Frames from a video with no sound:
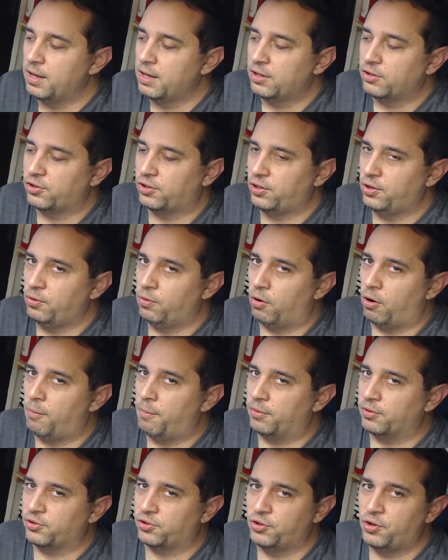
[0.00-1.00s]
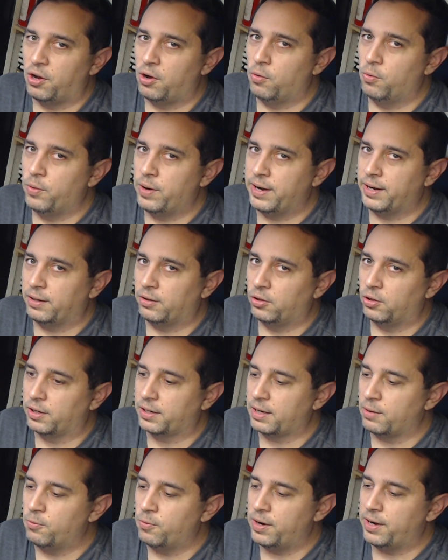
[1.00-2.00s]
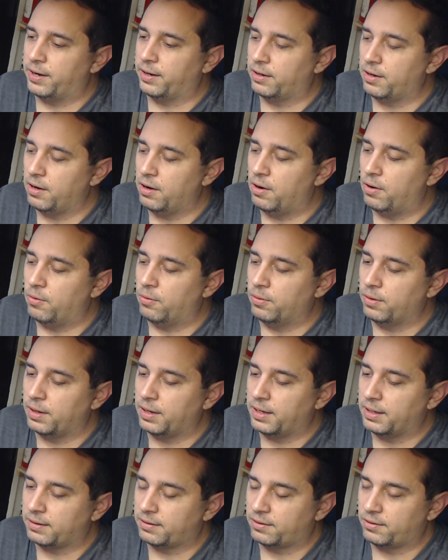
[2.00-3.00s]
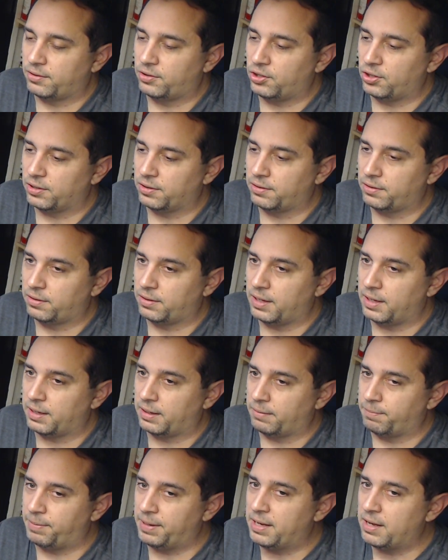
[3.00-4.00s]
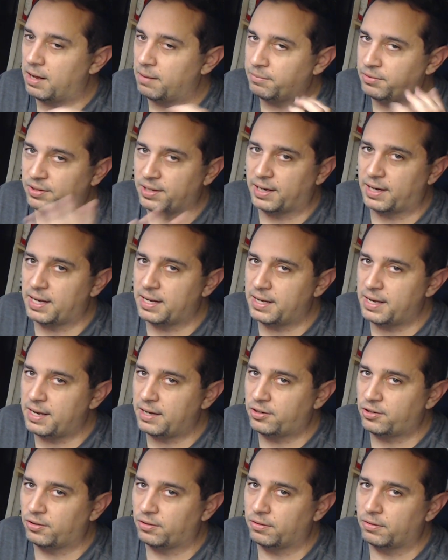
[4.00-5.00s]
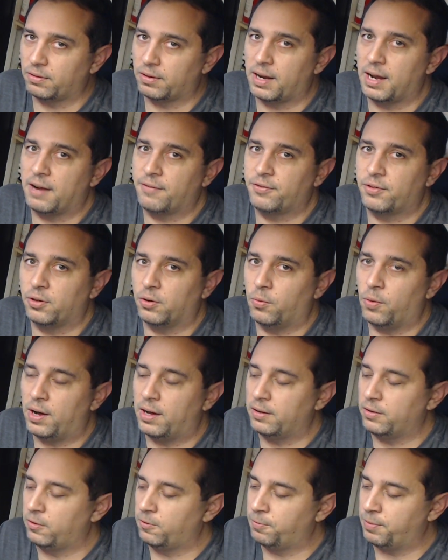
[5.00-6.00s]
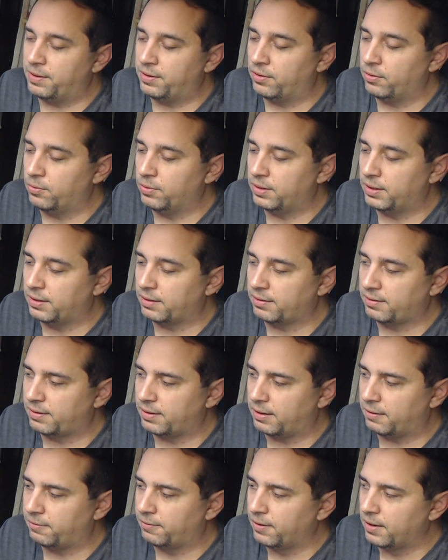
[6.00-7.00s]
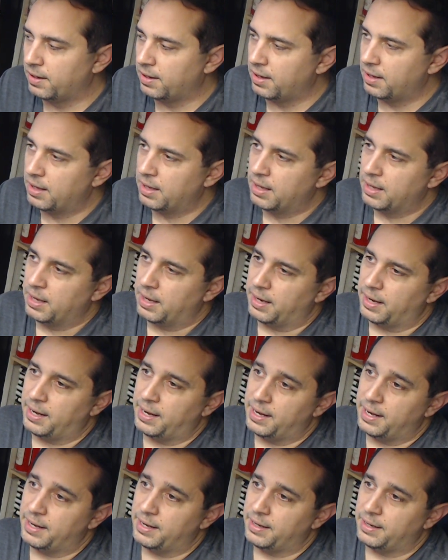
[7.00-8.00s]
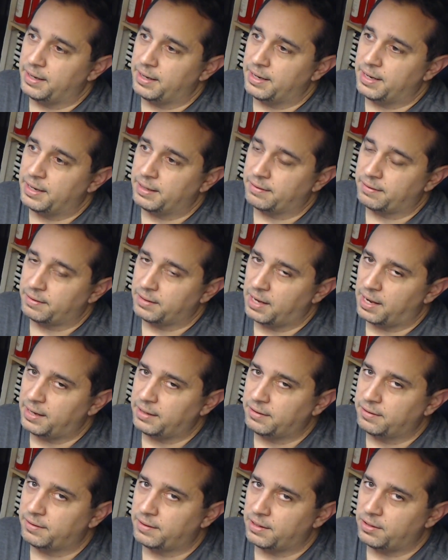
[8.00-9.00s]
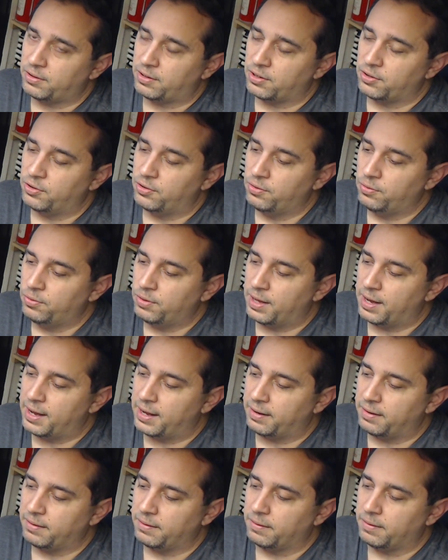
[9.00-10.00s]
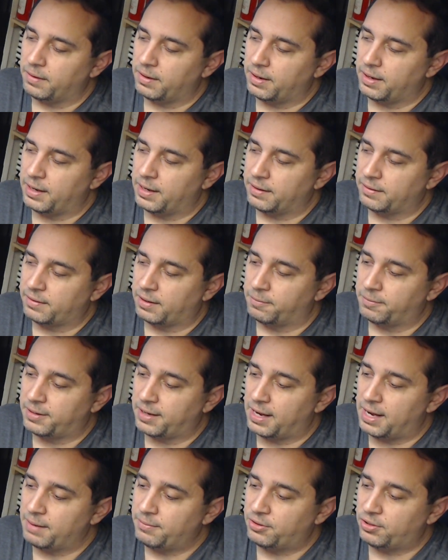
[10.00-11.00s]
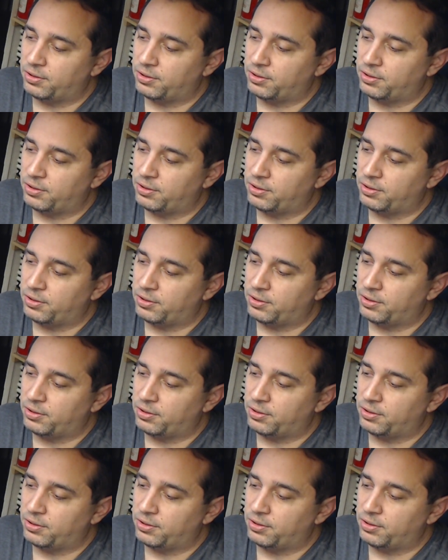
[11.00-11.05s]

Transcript: so you almost know where to look and where to go it's just it becomes second nature after a while you've been doing this stuff and and it's nice that you can do that and sometimes